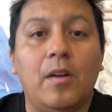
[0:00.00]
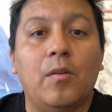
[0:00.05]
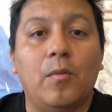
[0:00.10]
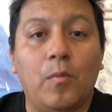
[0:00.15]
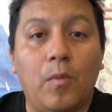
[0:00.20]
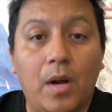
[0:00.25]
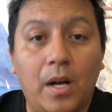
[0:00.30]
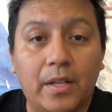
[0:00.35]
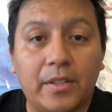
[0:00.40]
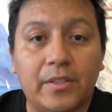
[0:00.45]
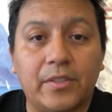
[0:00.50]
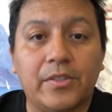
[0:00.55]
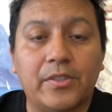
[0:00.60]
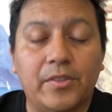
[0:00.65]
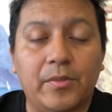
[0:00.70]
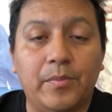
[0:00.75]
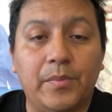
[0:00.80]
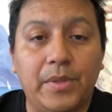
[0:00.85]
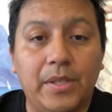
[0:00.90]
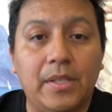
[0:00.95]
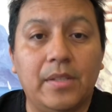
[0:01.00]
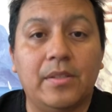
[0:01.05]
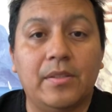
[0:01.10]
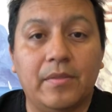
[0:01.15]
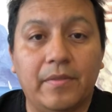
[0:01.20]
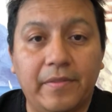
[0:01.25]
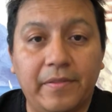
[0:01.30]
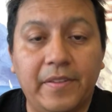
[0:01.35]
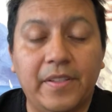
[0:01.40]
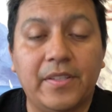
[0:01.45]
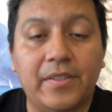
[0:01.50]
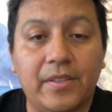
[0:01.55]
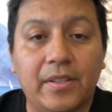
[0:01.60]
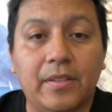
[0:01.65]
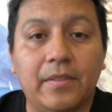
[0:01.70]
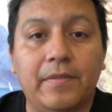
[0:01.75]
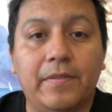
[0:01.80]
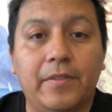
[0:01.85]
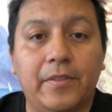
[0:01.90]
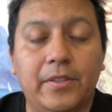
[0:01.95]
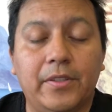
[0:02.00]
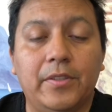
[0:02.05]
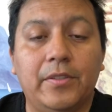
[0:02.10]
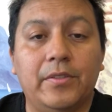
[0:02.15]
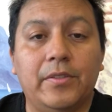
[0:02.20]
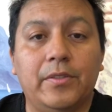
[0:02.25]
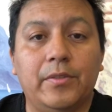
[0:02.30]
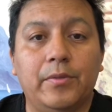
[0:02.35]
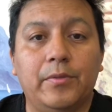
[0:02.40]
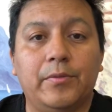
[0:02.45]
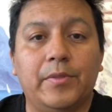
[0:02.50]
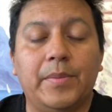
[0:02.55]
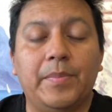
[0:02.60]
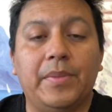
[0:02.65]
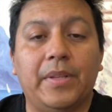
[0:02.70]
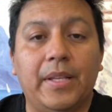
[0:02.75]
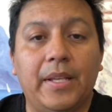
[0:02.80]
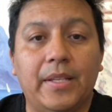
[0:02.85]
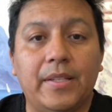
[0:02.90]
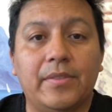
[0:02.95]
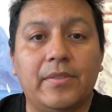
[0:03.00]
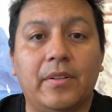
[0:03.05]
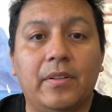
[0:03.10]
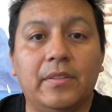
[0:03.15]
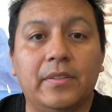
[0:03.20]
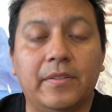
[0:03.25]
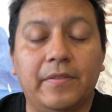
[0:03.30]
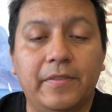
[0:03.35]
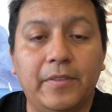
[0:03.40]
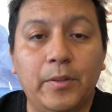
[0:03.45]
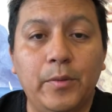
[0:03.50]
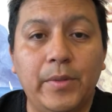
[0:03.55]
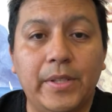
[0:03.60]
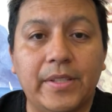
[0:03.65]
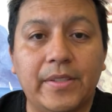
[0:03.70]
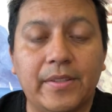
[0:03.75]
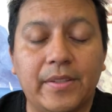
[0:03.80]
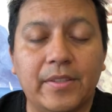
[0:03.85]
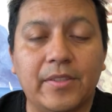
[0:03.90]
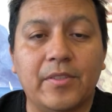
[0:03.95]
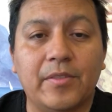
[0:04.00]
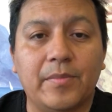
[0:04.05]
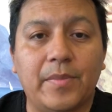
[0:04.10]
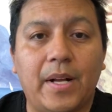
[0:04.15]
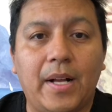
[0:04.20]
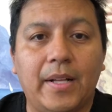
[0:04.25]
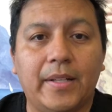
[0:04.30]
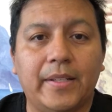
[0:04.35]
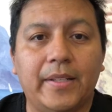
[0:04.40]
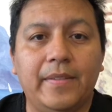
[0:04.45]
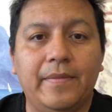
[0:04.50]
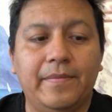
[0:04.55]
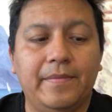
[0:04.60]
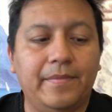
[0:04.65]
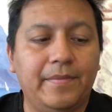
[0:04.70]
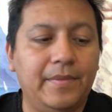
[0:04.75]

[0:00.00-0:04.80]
water should be sufficient for you to replace all the fluids in your body.